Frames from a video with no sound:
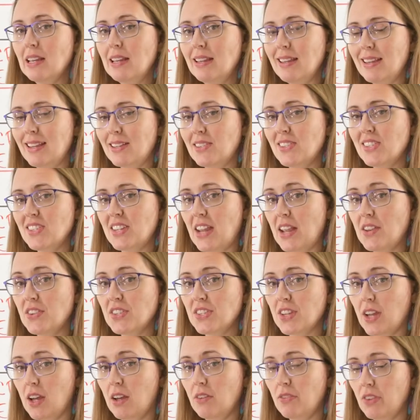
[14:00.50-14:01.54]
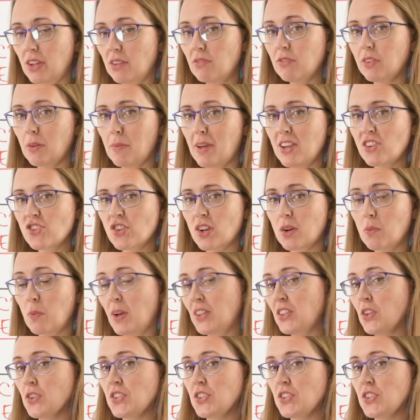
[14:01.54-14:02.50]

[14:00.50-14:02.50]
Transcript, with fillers: in states of inflammation when those